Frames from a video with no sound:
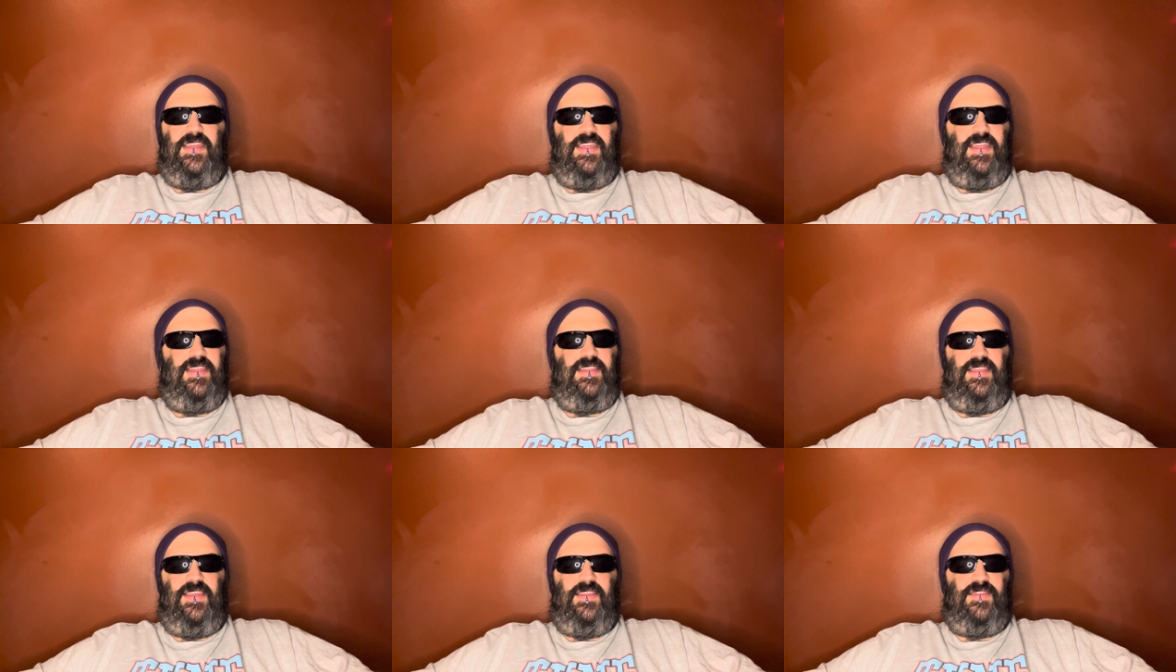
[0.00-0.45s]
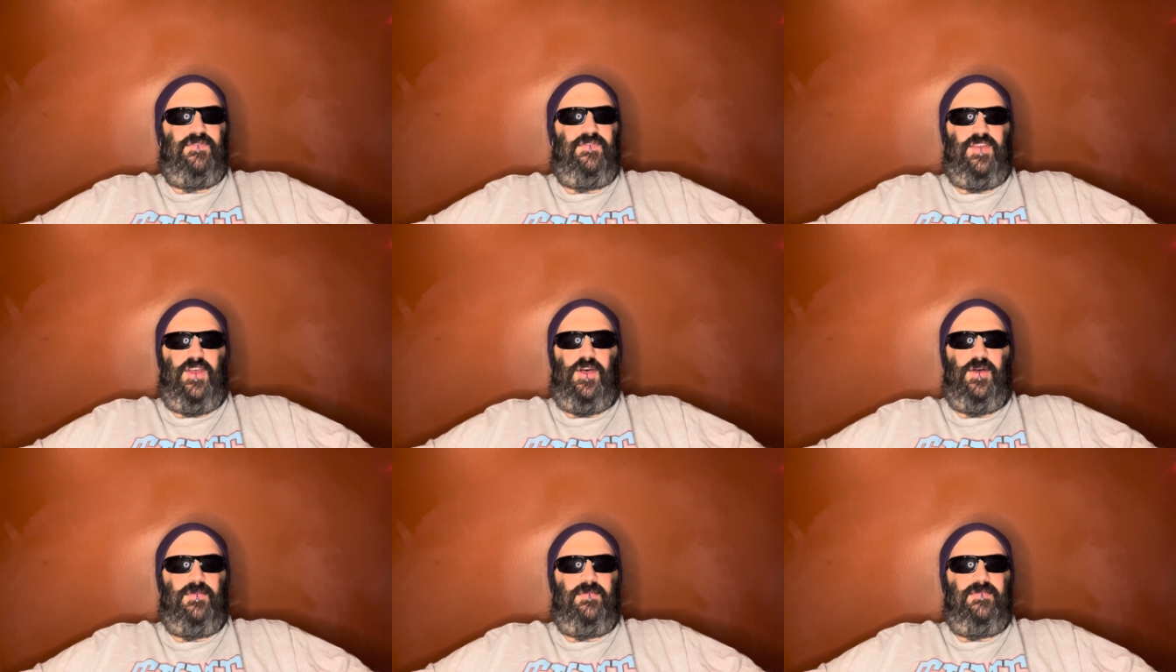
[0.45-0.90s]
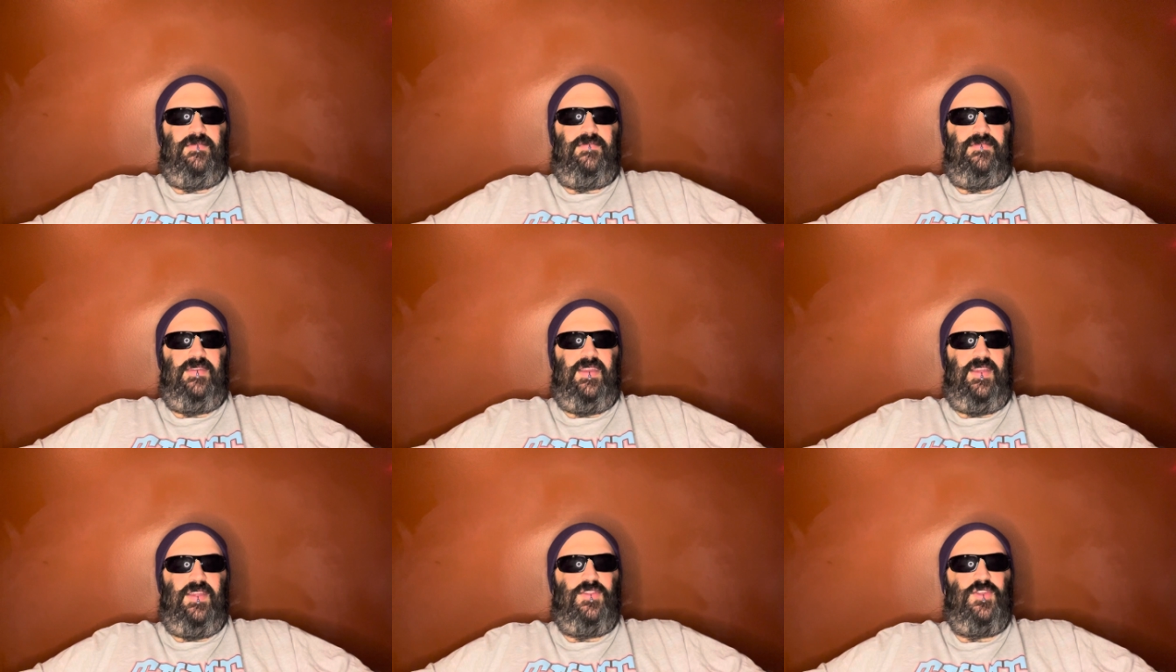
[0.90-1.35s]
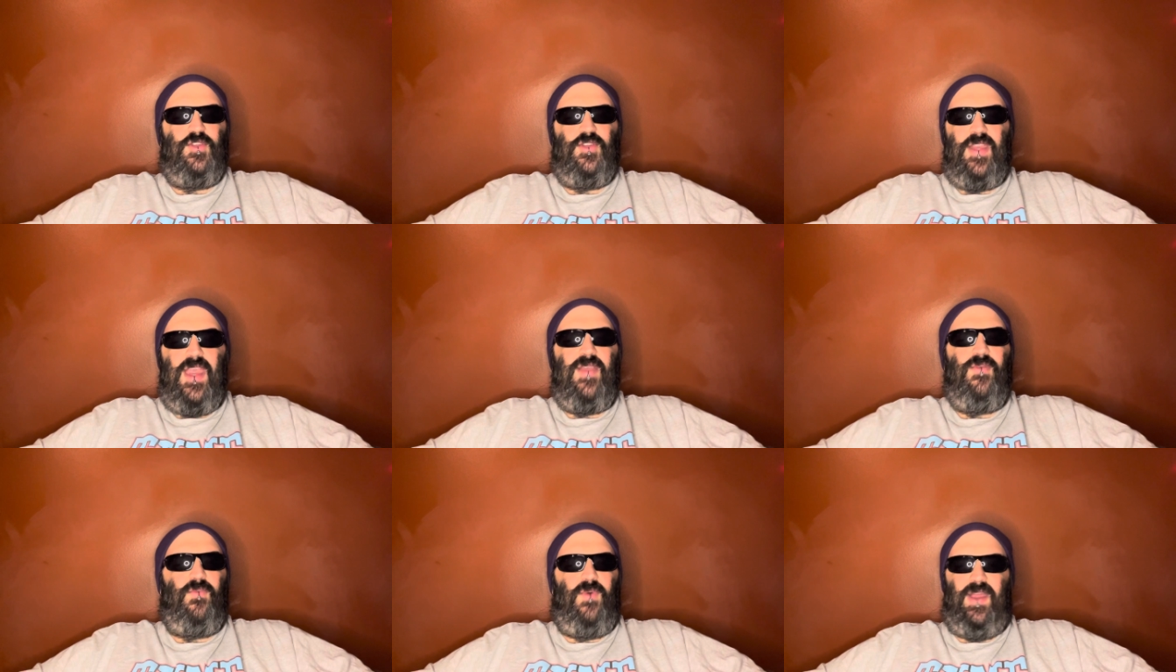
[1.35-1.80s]
this film and
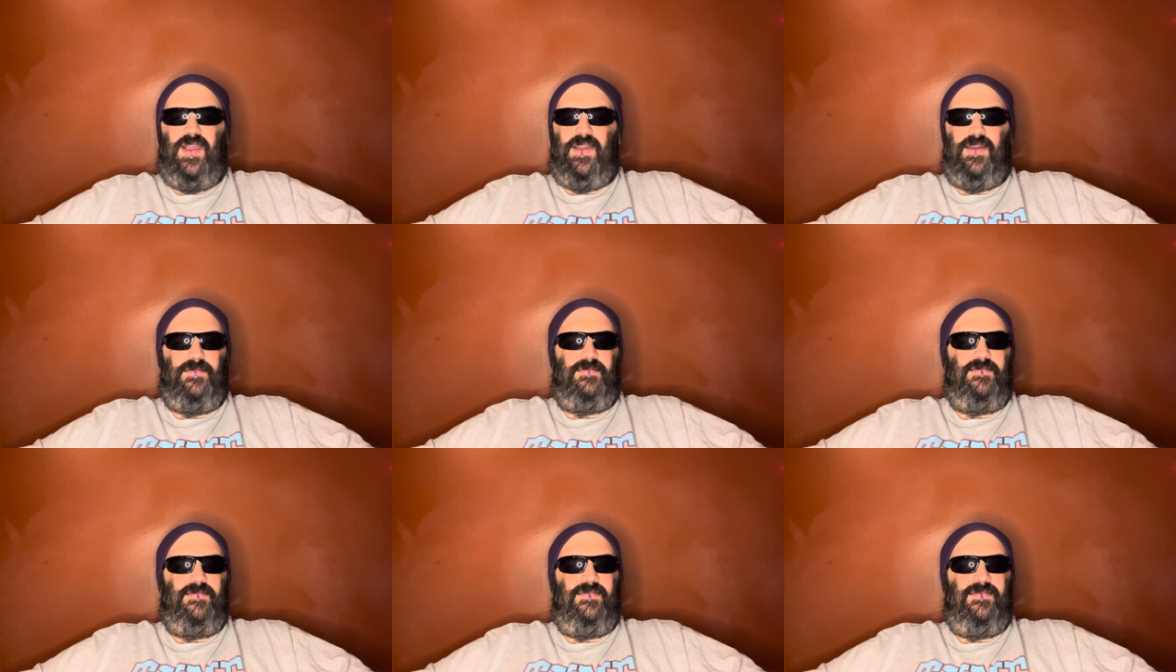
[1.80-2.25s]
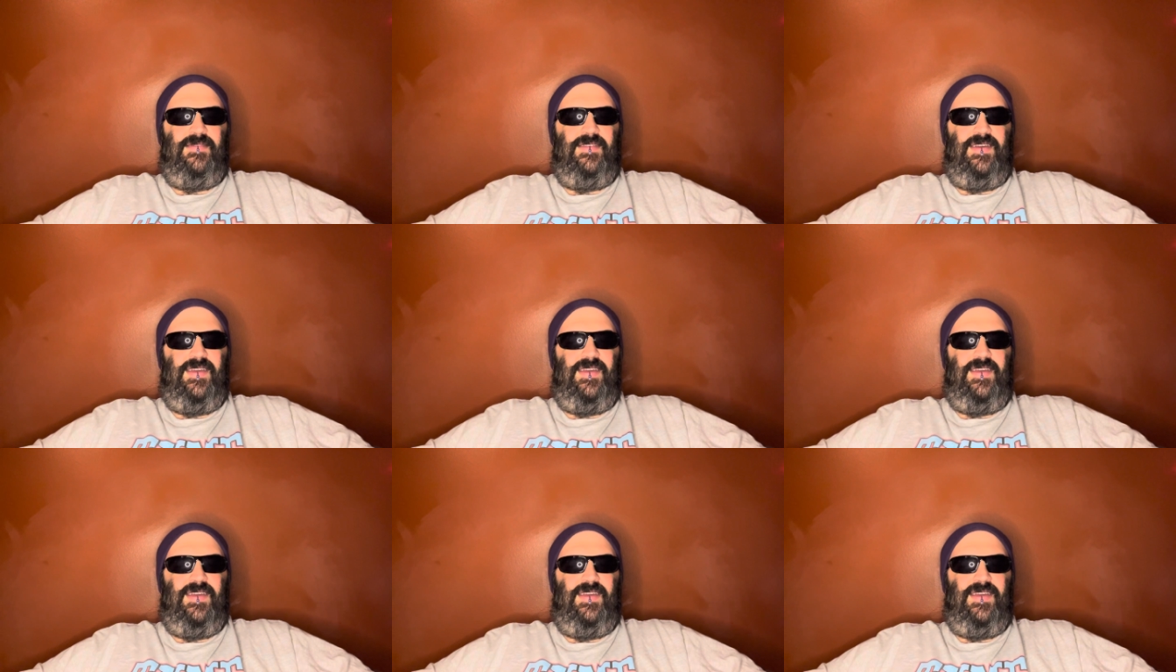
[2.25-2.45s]
Shea Whigham,